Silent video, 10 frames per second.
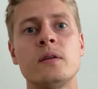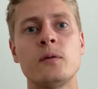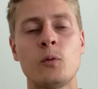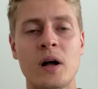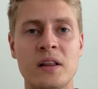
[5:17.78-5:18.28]

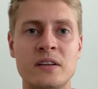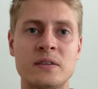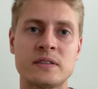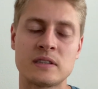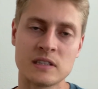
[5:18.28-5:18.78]
well,
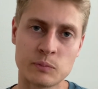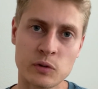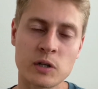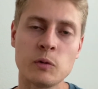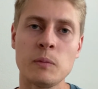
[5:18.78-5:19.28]
this
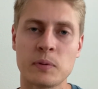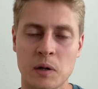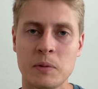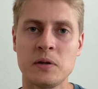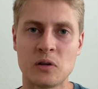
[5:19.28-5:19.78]
book will
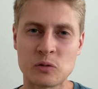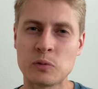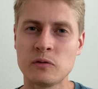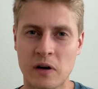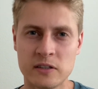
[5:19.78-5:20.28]
probably not
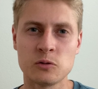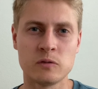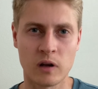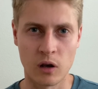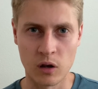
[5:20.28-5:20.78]
provide you with
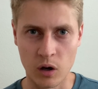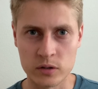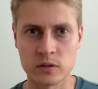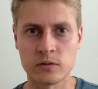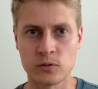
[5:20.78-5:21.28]
a lot
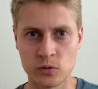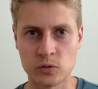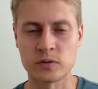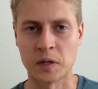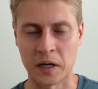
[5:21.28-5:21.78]
of new
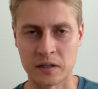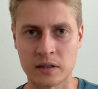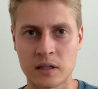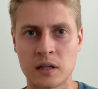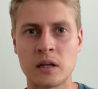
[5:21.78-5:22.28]

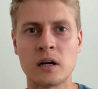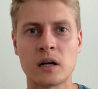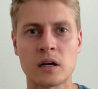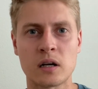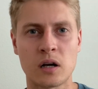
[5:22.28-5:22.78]
technical
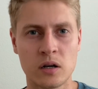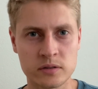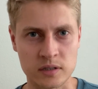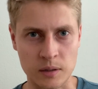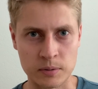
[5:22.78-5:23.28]

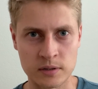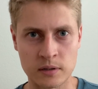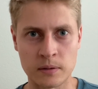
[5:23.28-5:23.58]
concepts.